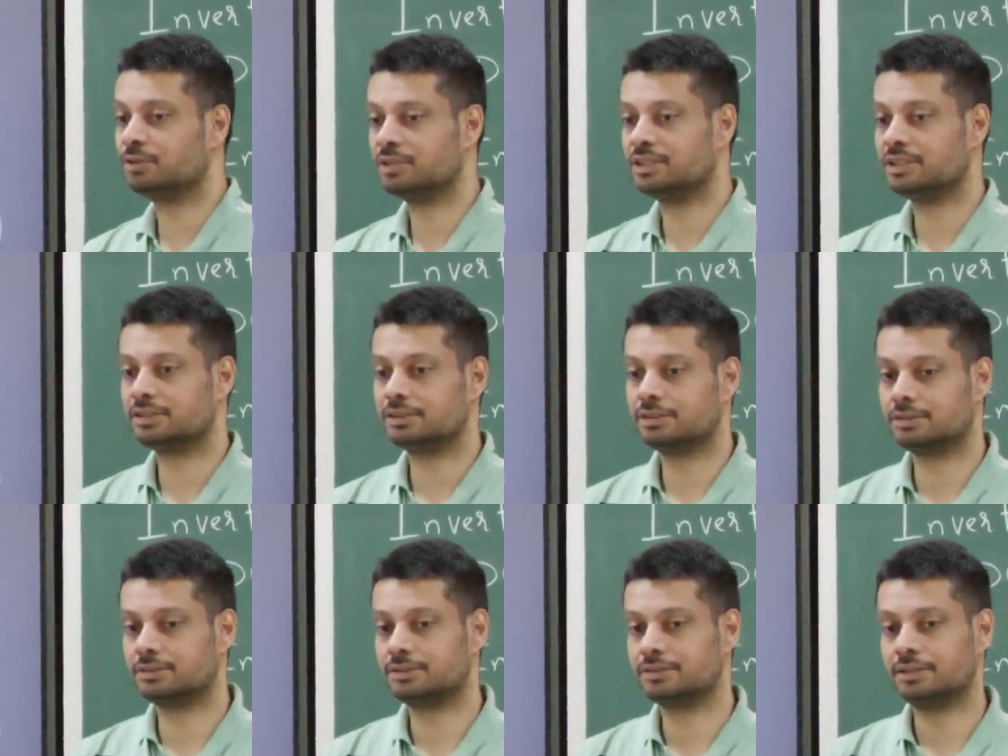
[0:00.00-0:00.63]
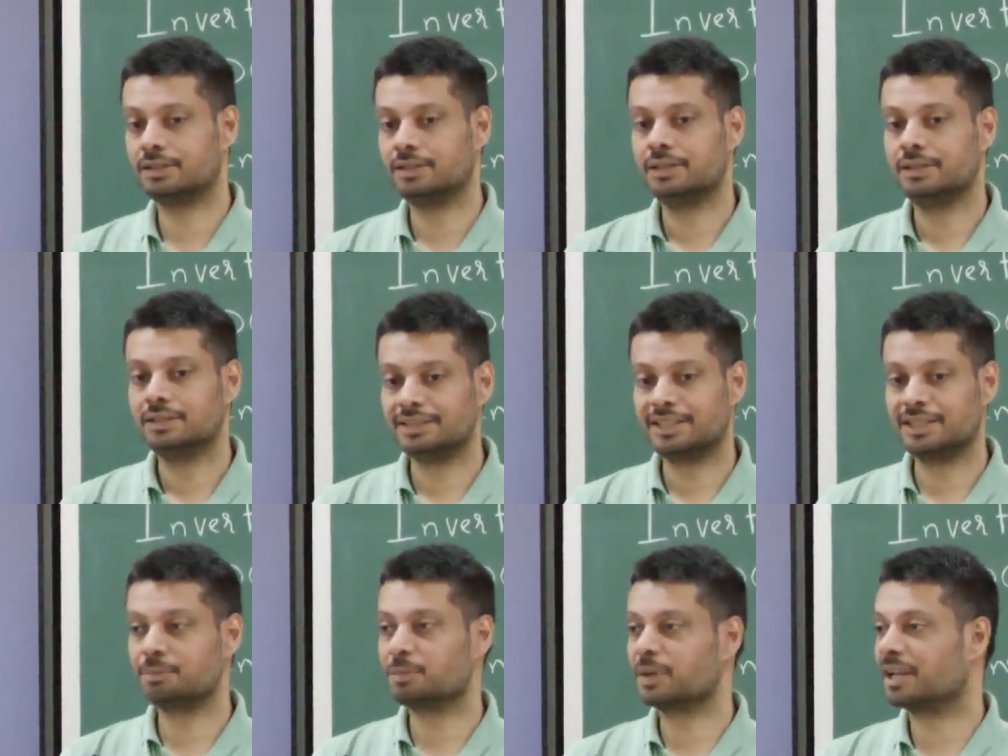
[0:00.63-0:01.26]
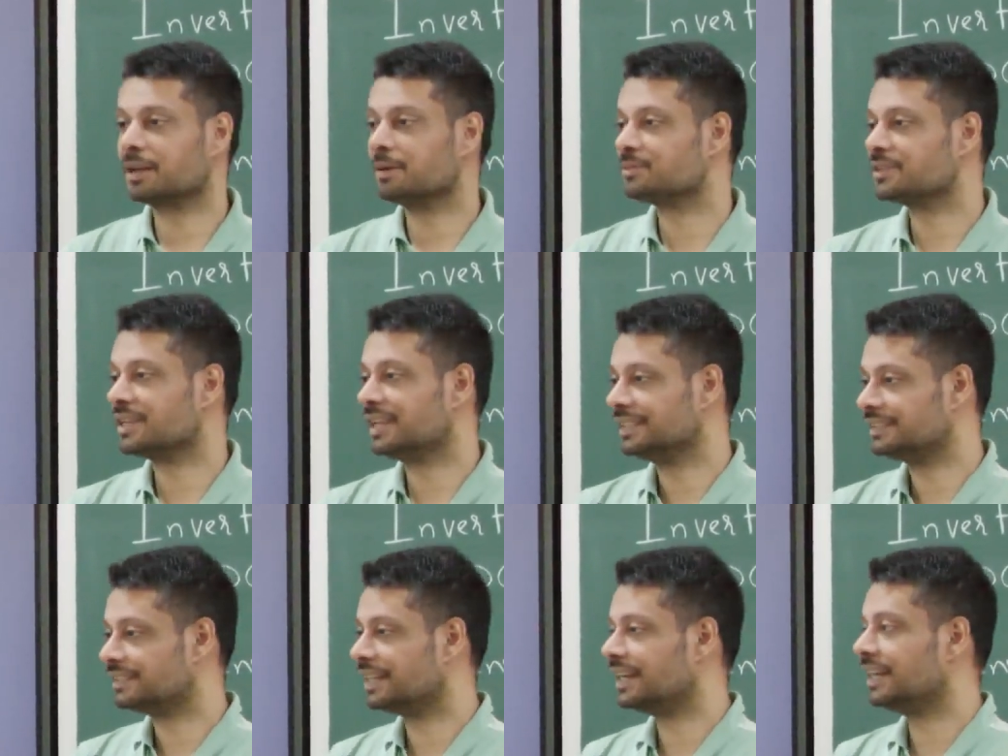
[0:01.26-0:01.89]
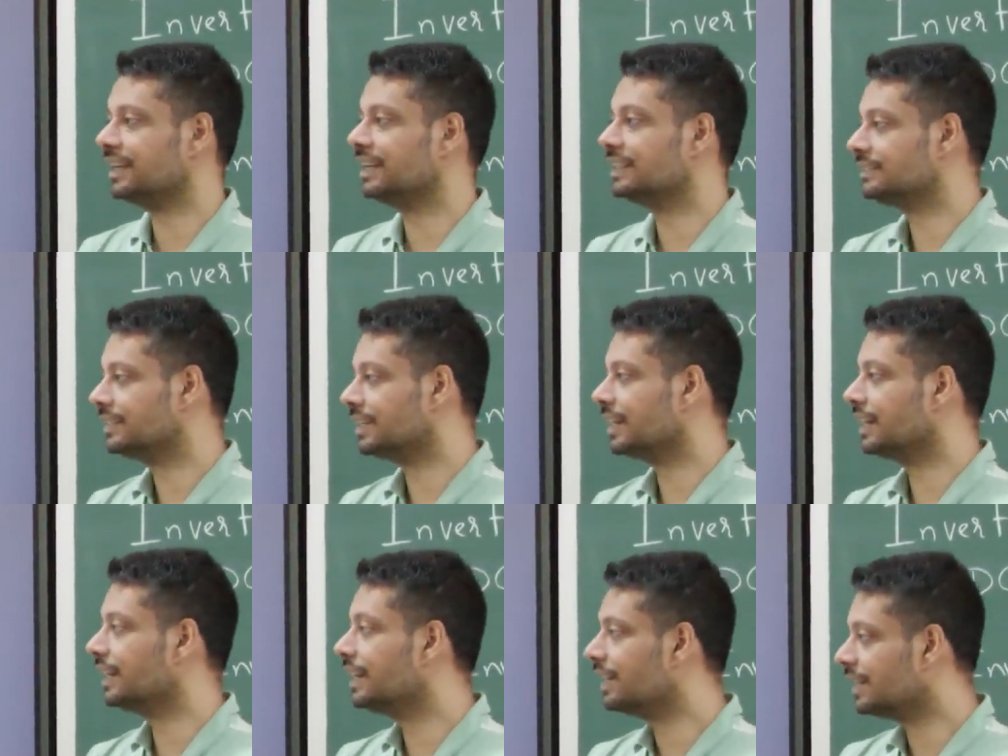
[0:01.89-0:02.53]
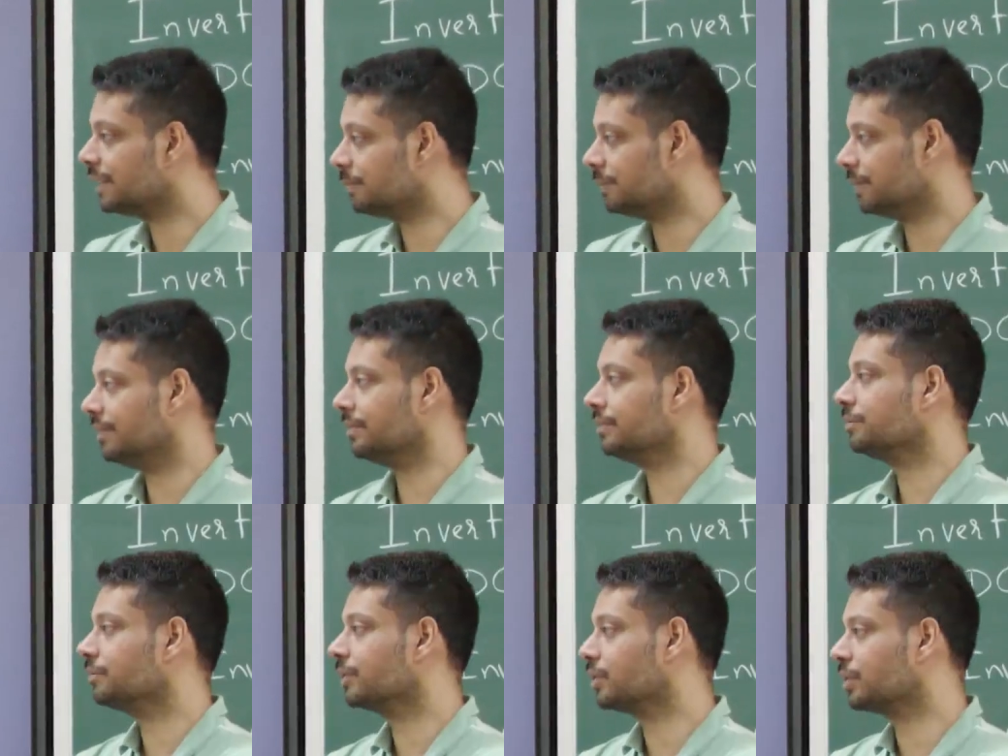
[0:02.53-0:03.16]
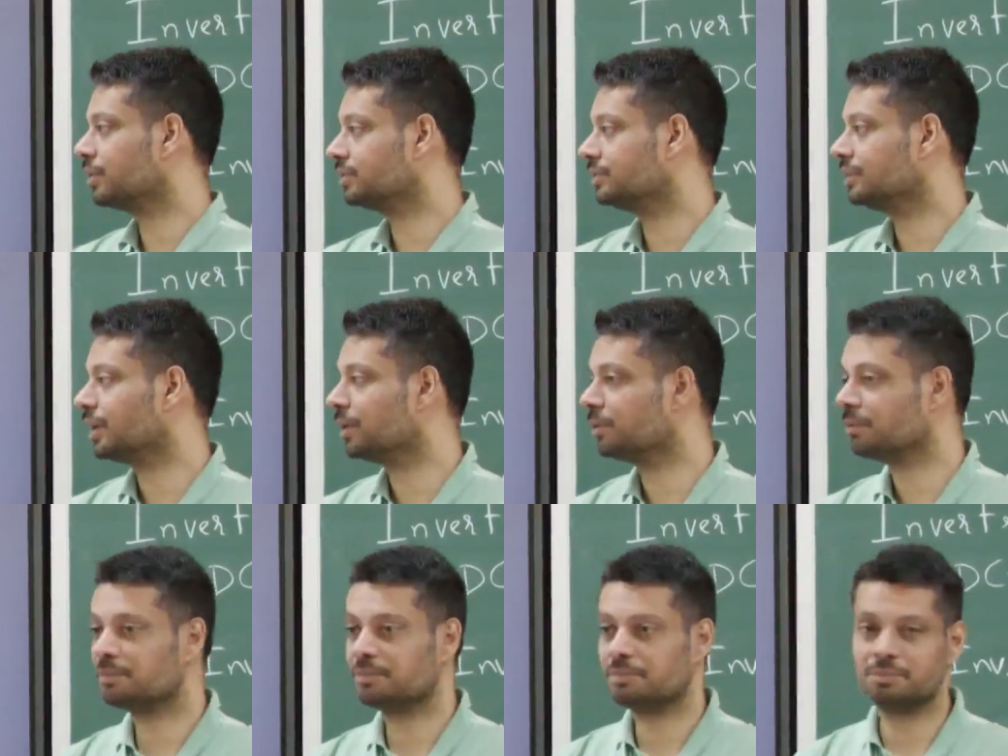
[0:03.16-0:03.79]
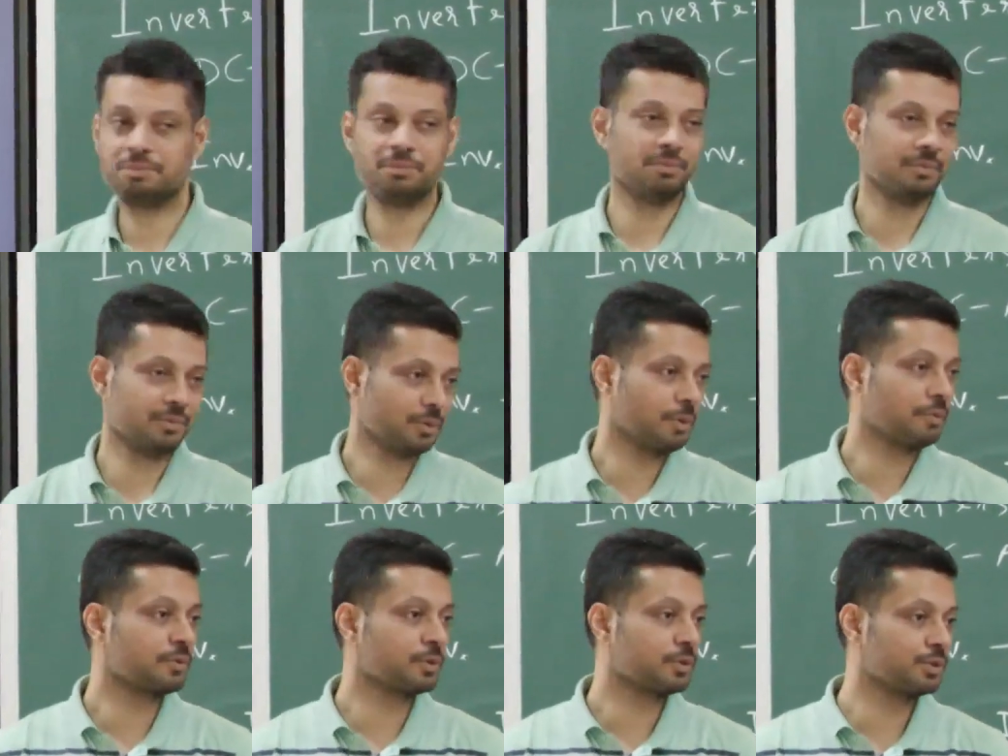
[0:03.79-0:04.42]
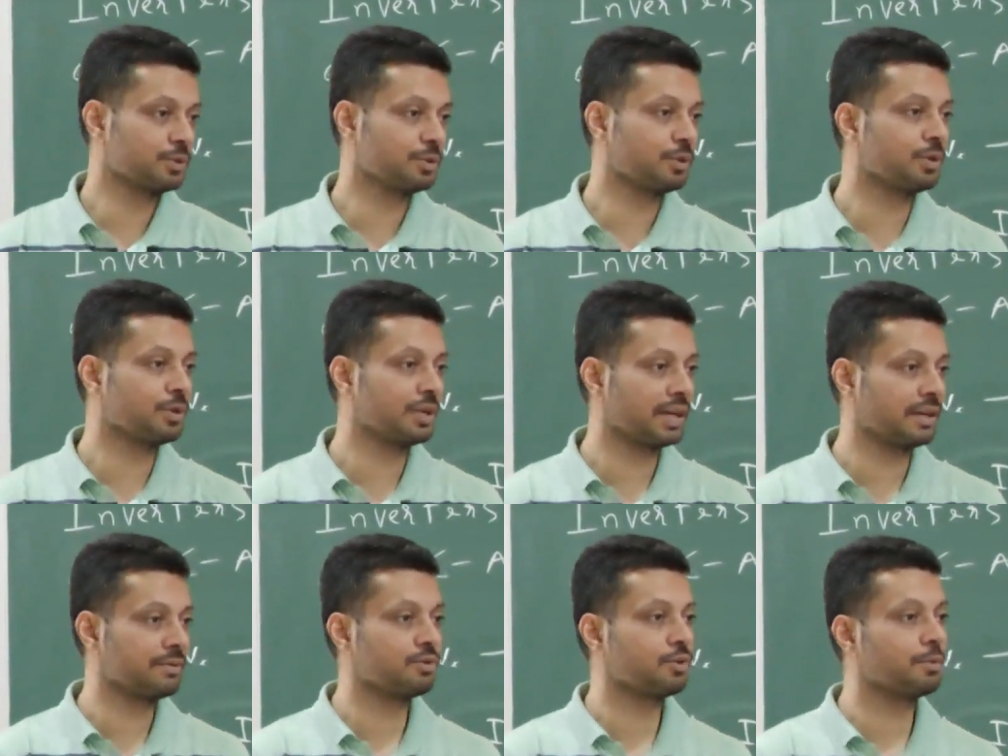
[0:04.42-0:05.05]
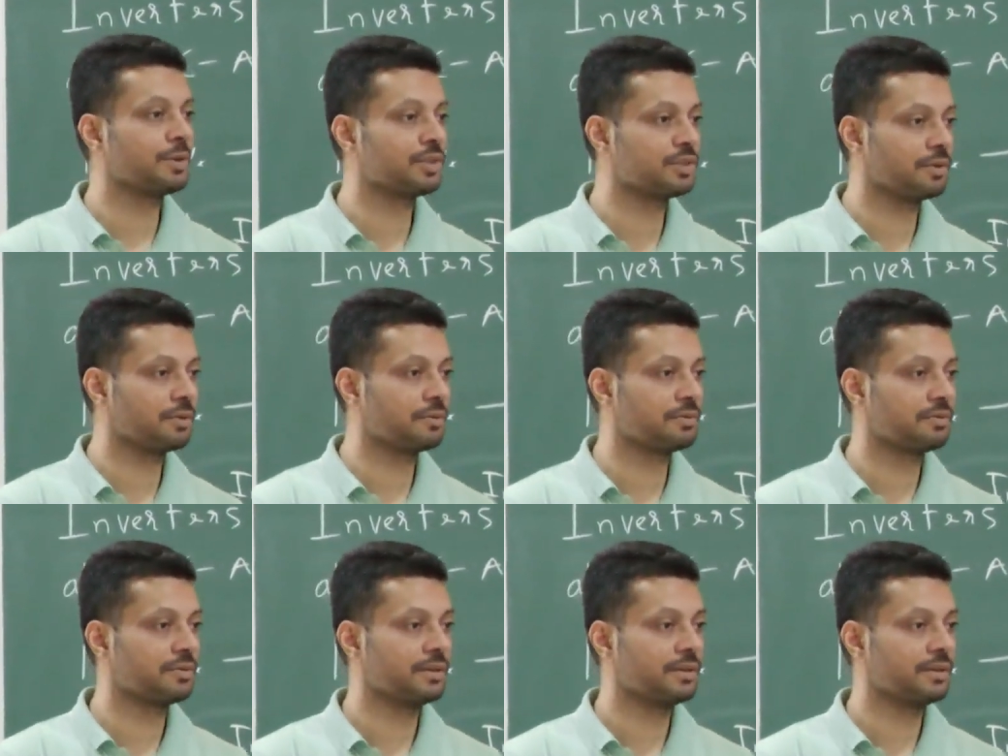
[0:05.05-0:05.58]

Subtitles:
this thing becomes lesser and lesser relatable, because now, of course, you don't have so much of